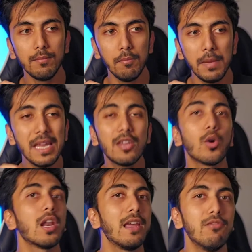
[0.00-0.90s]
make
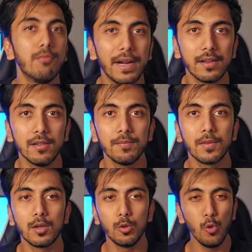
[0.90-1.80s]
your life better,
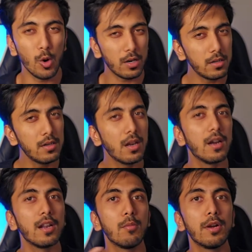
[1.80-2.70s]
to earn a
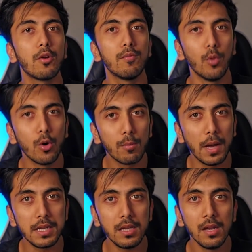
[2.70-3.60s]
little bit of more
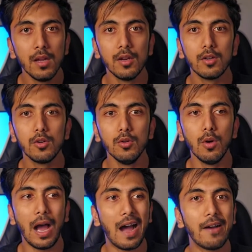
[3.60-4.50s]
money,
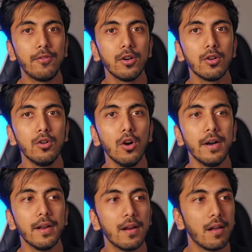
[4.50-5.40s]
to have a
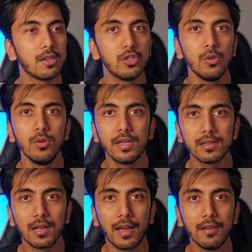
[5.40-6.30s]
good
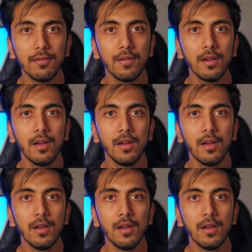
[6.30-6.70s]
luxurious life,